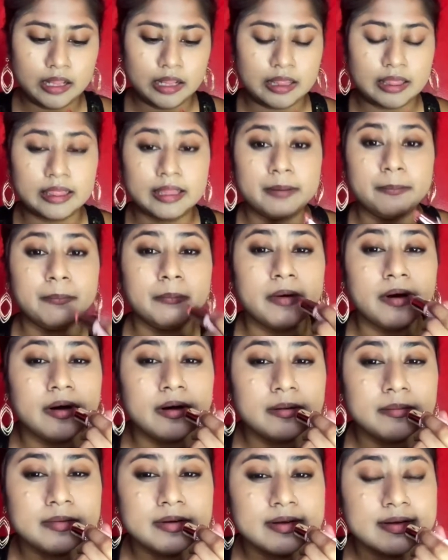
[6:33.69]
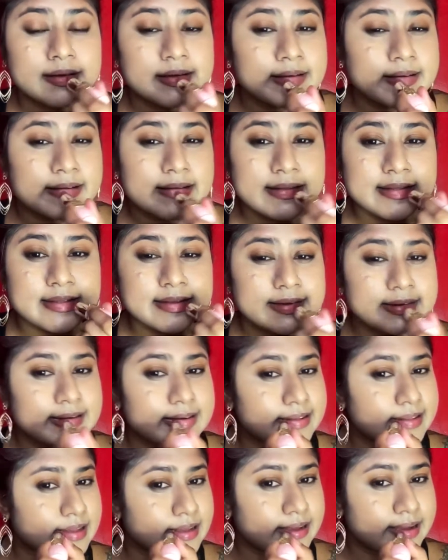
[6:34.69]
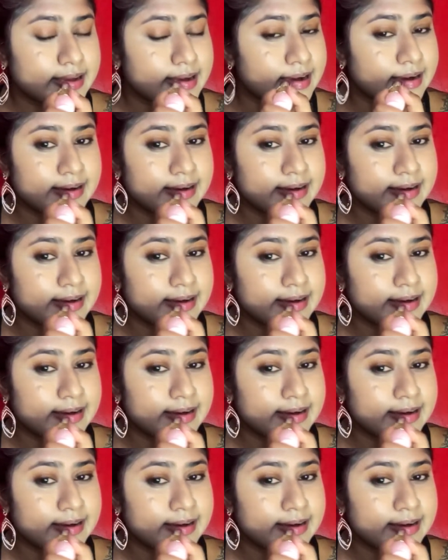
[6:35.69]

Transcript: lip balm so it doesn't make